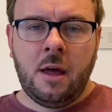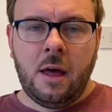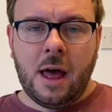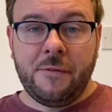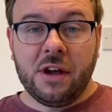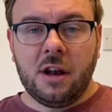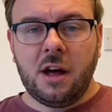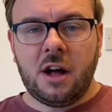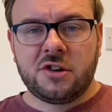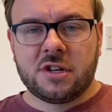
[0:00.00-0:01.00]
having a
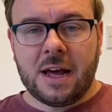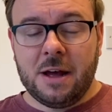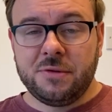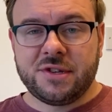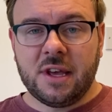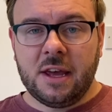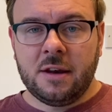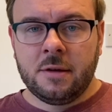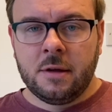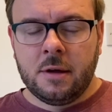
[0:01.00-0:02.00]
large town
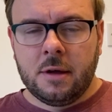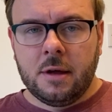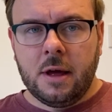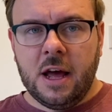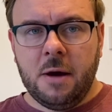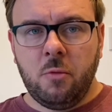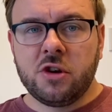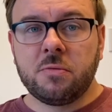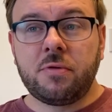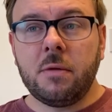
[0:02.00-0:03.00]
scene, which
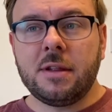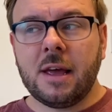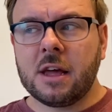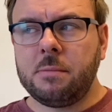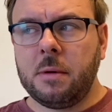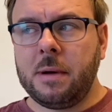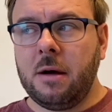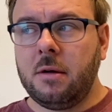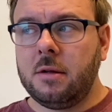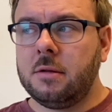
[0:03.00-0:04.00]
will probably take up
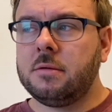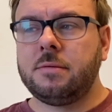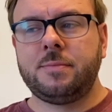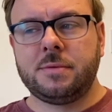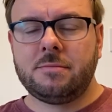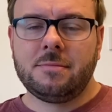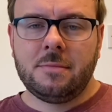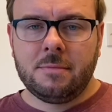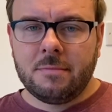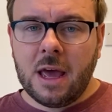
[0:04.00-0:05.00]
about
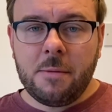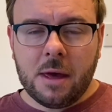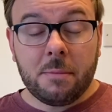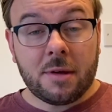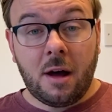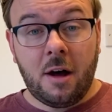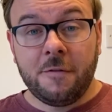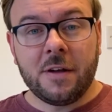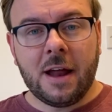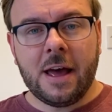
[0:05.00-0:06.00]
maybe up to half
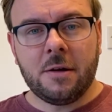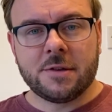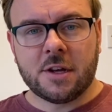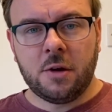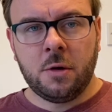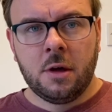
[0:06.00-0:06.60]
the layout. So